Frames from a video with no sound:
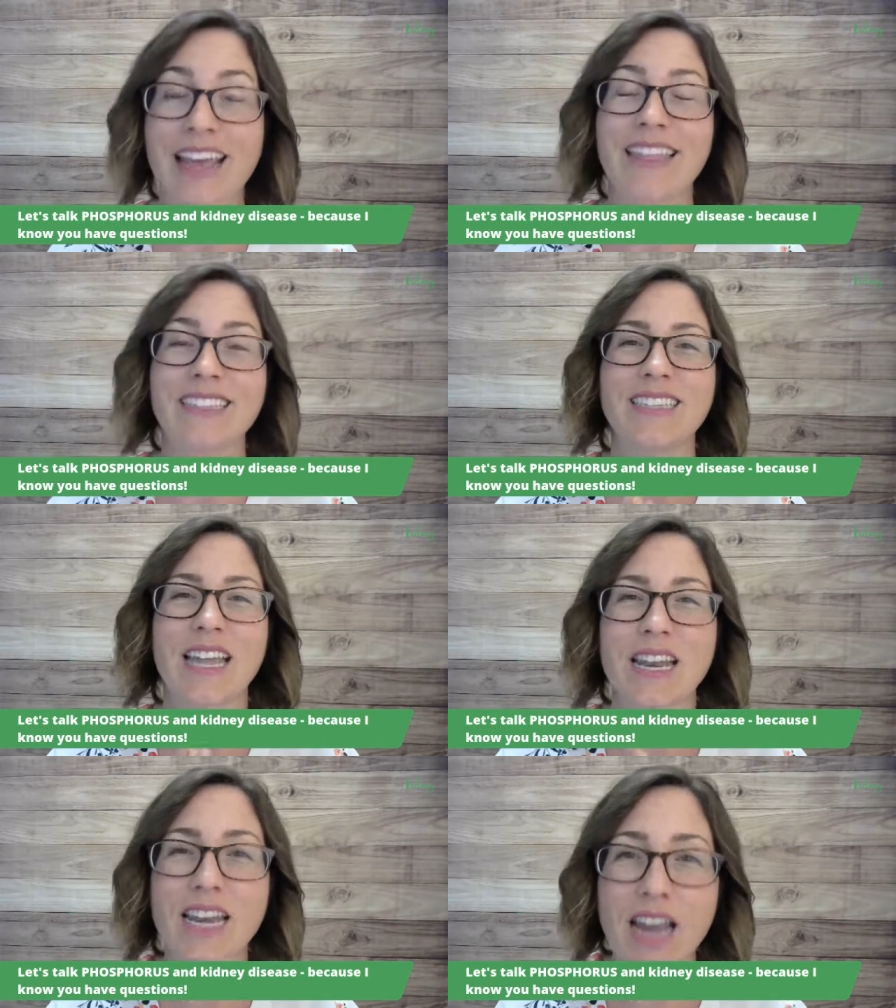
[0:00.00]
That's
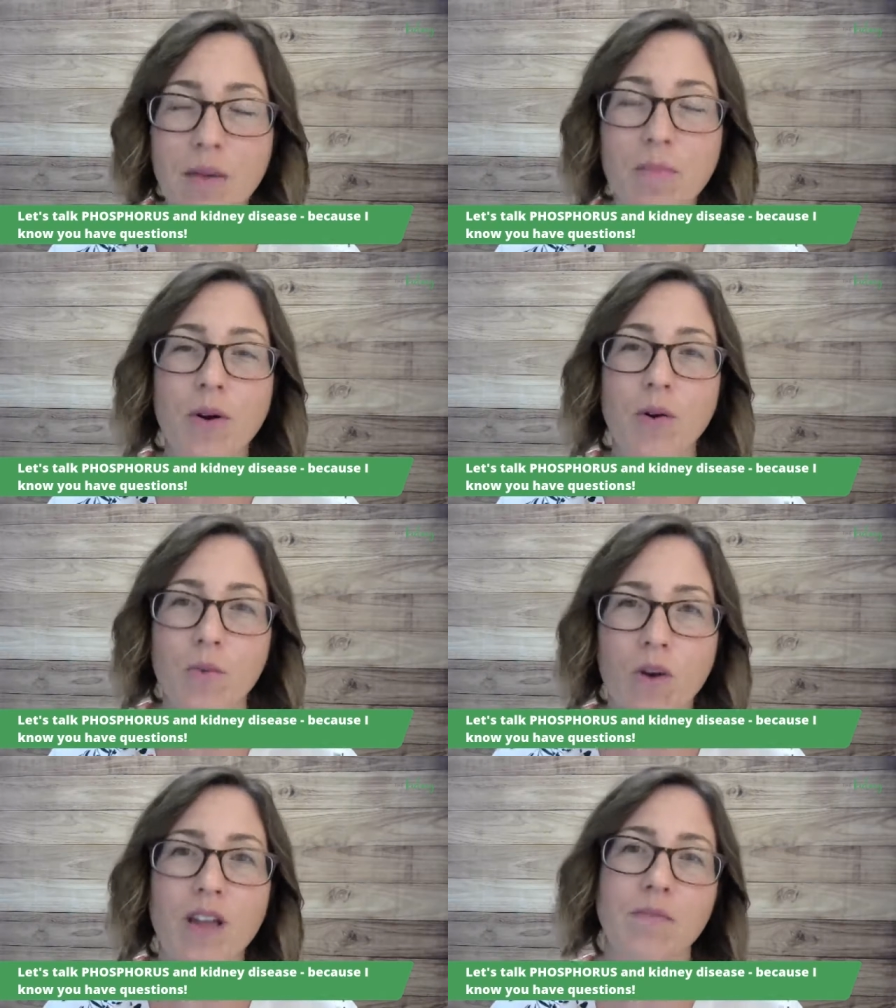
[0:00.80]
the number
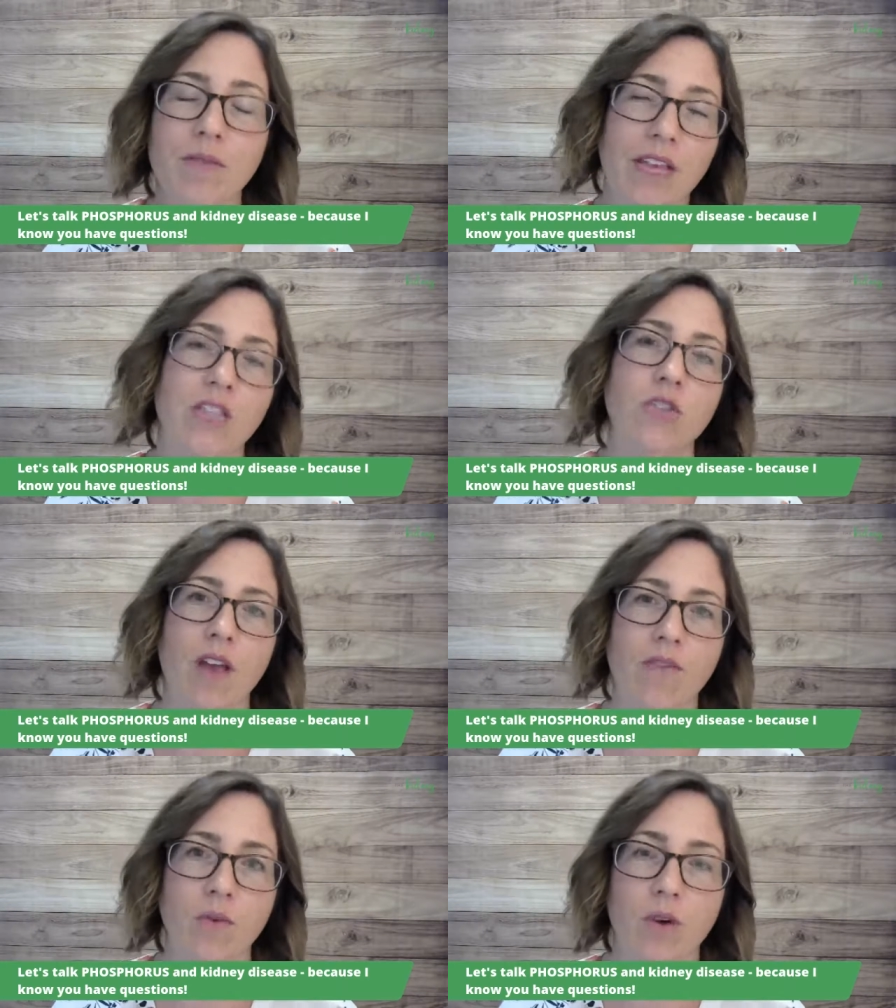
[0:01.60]
one place you
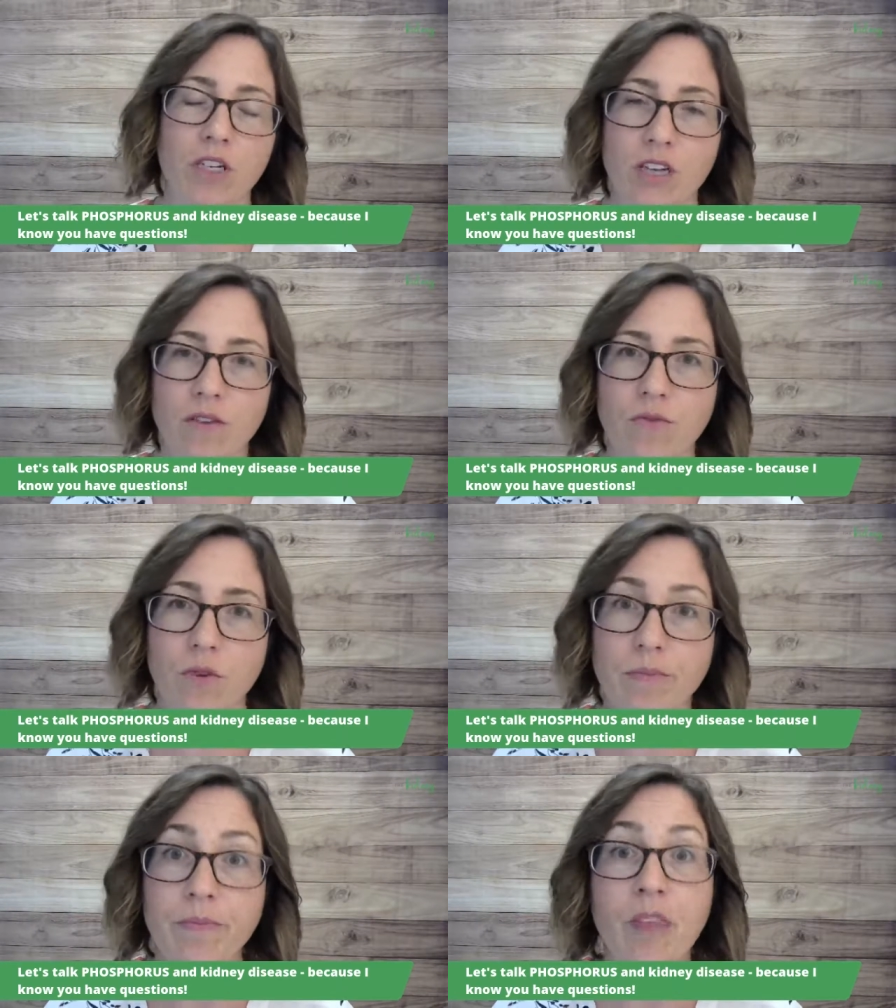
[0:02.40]
have to watch out
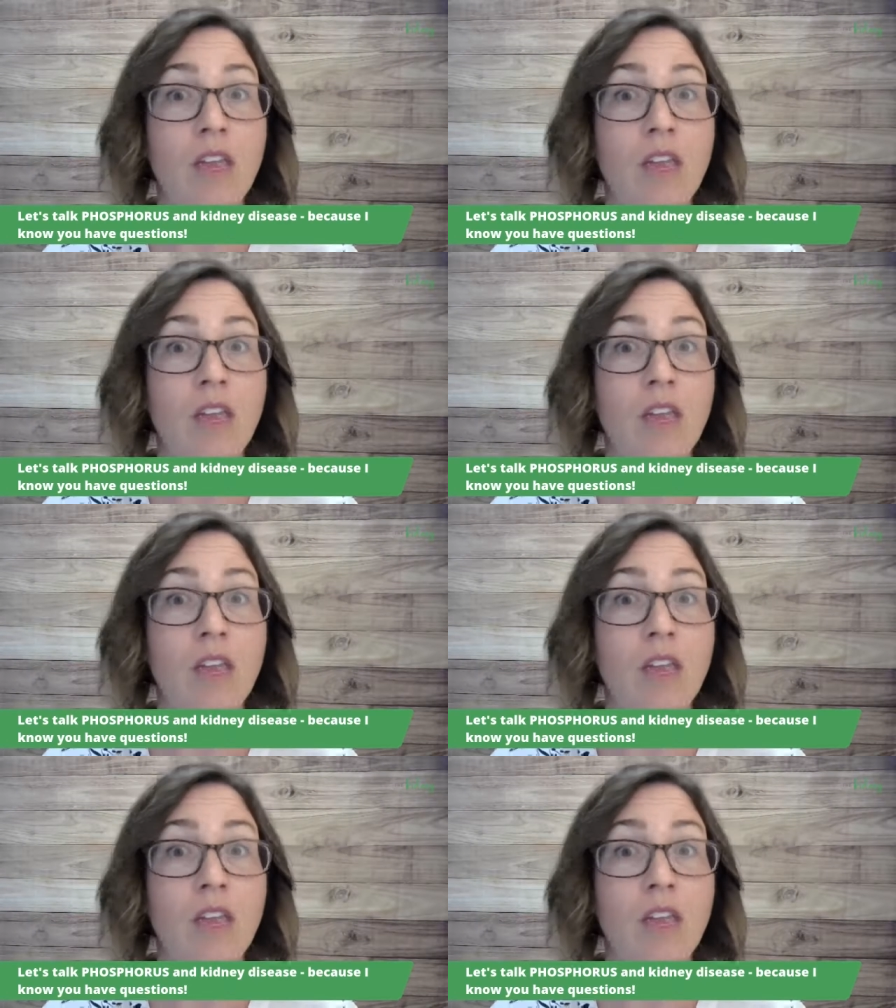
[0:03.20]
for.